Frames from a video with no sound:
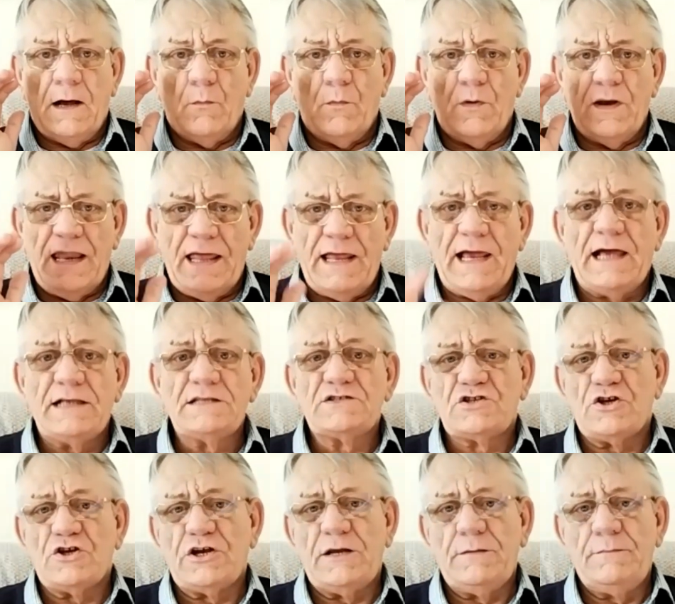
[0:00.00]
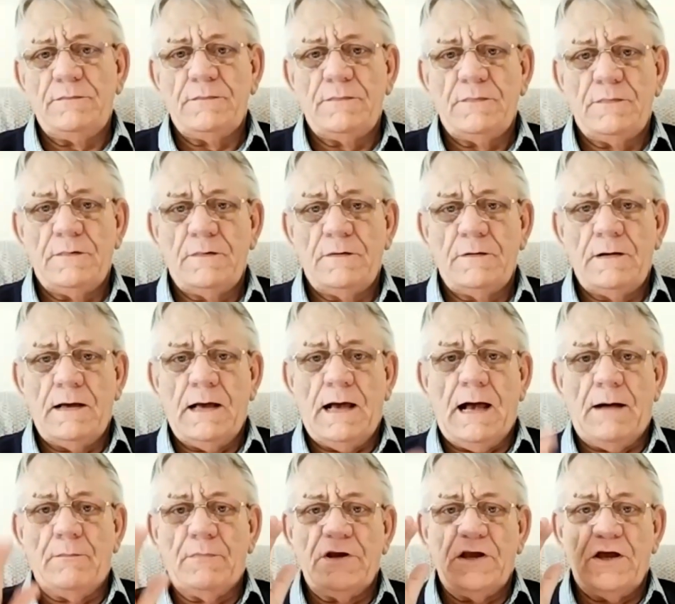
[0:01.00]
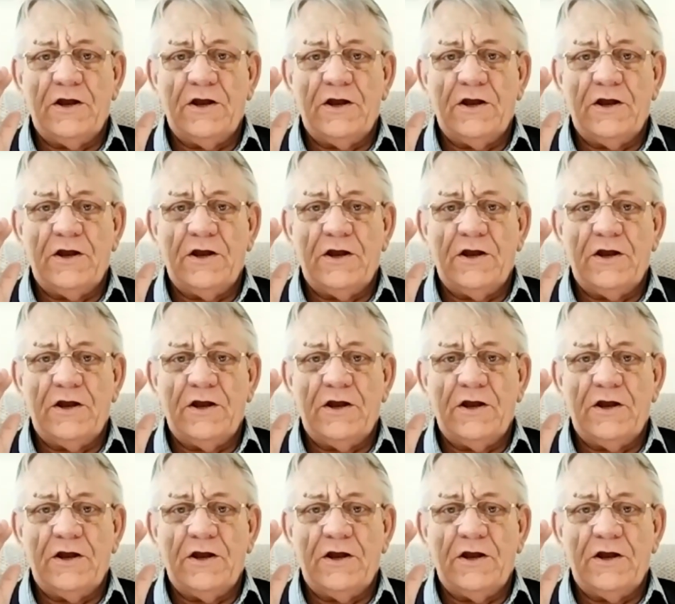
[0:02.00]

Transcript: we lay hands on him and we